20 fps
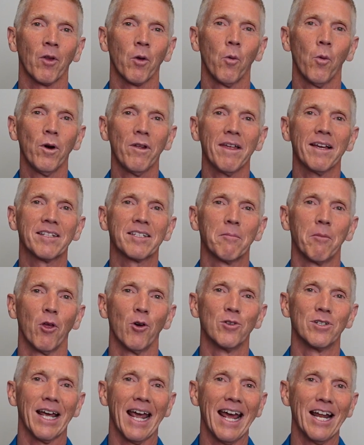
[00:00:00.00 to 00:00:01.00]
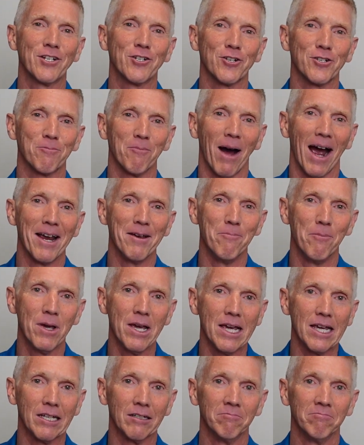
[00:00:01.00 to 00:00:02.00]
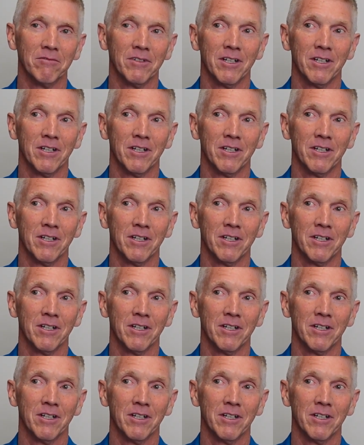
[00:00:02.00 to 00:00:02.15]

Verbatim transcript: What do you think some of those answers might be?